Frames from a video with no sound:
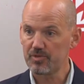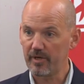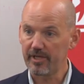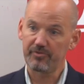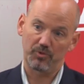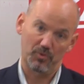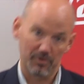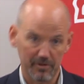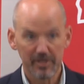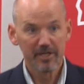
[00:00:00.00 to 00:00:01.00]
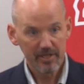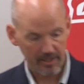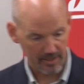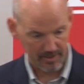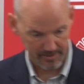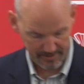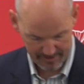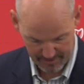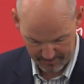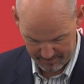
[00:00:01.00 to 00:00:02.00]
rates, or uh, uh,
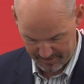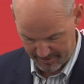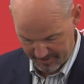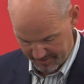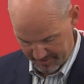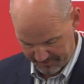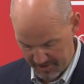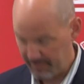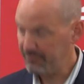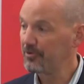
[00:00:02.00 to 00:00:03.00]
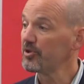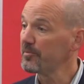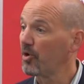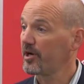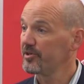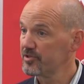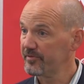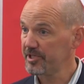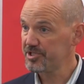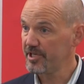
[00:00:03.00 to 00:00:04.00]
if not fully
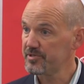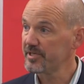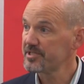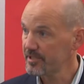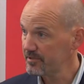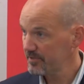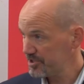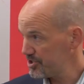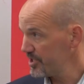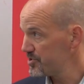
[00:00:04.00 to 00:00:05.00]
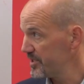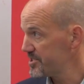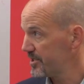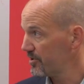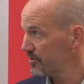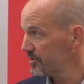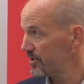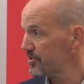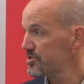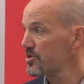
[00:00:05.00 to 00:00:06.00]
market-driven exchange rates, the exchange rates that are, that
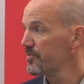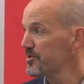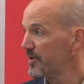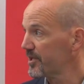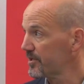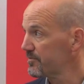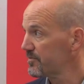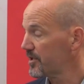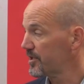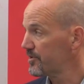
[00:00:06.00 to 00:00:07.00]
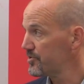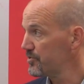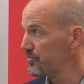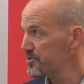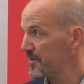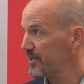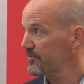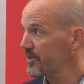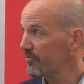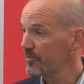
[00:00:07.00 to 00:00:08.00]
are determined by the uh, two
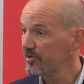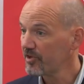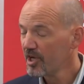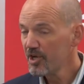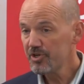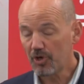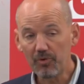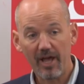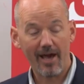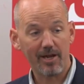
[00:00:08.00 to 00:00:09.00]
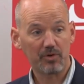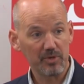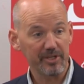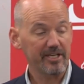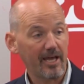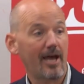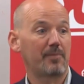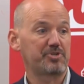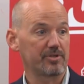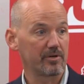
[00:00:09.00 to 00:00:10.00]
respective governments, don't adequately
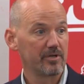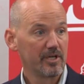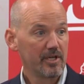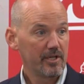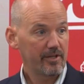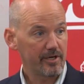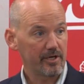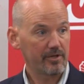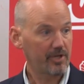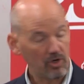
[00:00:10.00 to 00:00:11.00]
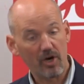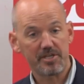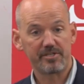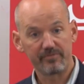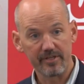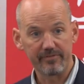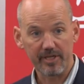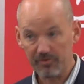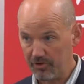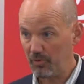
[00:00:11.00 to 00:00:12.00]
capture the, the cost of
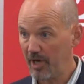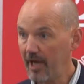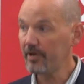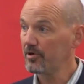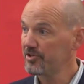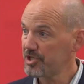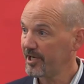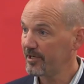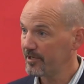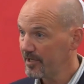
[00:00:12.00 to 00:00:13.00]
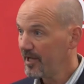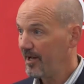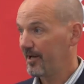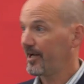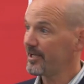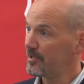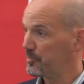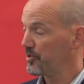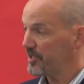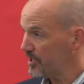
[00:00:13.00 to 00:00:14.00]
living. And so when I go to China and I get a
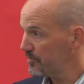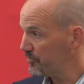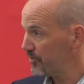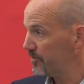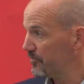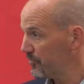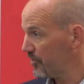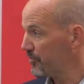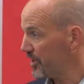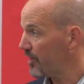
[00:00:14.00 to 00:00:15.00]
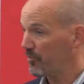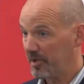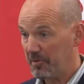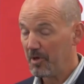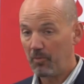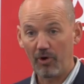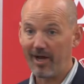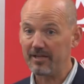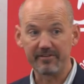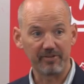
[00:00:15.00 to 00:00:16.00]
per diem from, from the government, boy, I
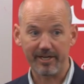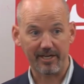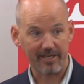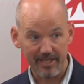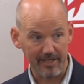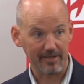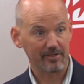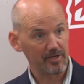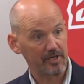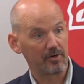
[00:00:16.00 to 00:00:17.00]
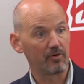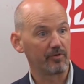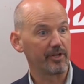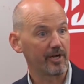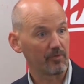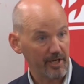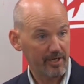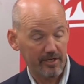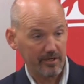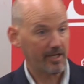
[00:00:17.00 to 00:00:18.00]
live like a king uh, over there, right?
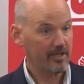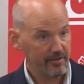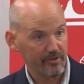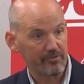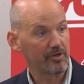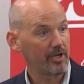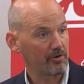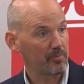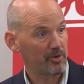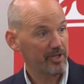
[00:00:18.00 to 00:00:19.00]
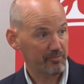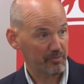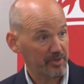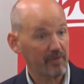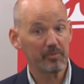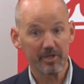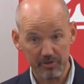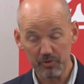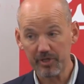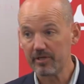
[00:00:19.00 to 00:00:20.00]
And, and even if you're not on a per diem from government,
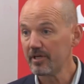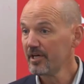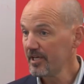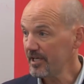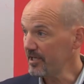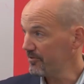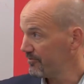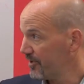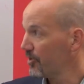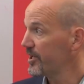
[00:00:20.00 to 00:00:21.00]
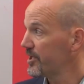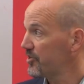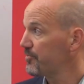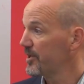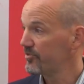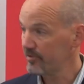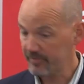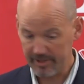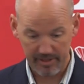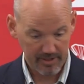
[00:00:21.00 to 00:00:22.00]
you can eat very
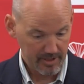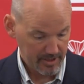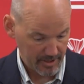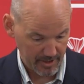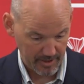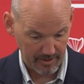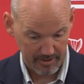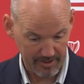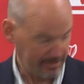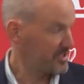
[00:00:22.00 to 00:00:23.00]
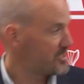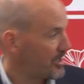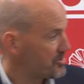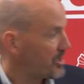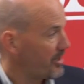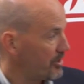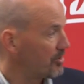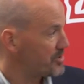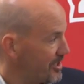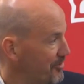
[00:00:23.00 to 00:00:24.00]
inexpensively, uh, at least outside of the
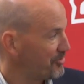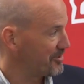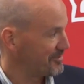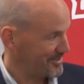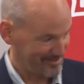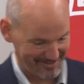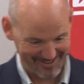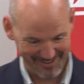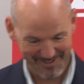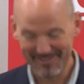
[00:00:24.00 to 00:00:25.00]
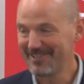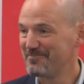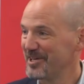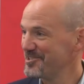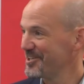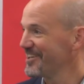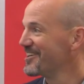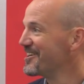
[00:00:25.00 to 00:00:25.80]
hotels in, in, uh, in Beijing.